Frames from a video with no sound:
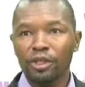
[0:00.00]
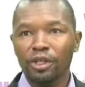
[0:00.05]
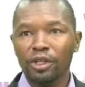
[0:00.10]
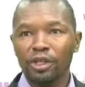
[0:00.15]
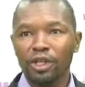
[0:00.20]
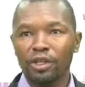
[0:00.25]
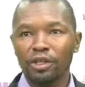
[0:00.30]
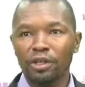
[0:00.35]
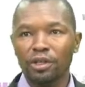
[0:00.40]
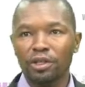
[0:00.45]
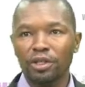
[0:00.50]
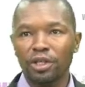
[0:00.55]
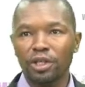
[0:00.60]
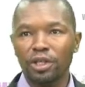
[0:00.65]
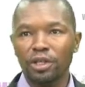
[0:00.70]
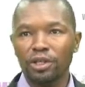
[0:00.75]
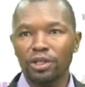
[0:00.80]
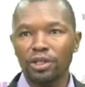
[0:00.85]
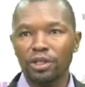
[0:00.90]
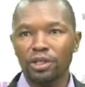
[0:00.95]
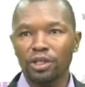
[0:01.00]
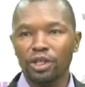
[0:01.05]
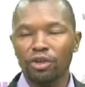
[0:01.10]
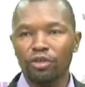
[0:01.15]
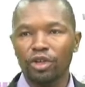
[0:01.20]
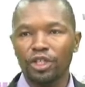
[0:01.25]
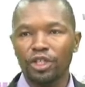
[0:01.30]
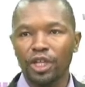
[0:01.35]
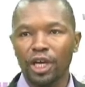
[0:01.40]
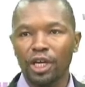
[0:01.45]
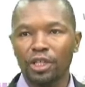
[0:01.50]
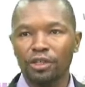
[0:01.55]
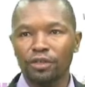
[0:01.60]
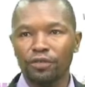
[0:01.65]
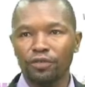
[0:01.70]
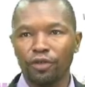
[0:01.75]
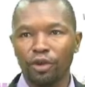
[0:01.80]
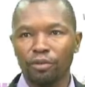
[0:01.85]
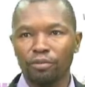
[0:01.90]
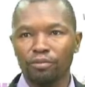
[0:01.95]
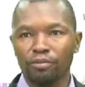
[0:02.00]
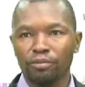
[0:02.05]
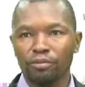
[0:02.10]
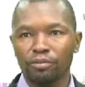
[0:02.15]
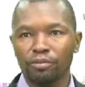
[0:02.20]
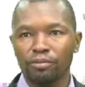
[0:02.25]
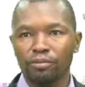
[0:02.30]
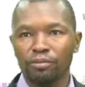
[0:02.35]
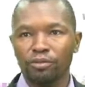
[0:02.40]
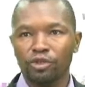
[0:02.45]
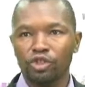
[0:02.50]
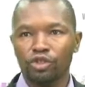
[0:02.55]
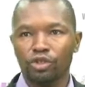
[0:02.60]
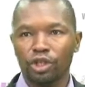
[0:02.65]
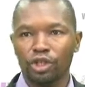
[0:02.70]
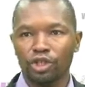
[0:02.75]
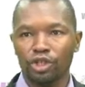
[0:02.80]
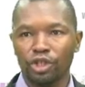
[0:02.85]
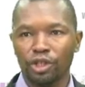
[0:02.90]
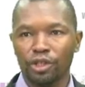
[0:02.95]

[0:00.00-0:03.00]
Then this is the recent form structure.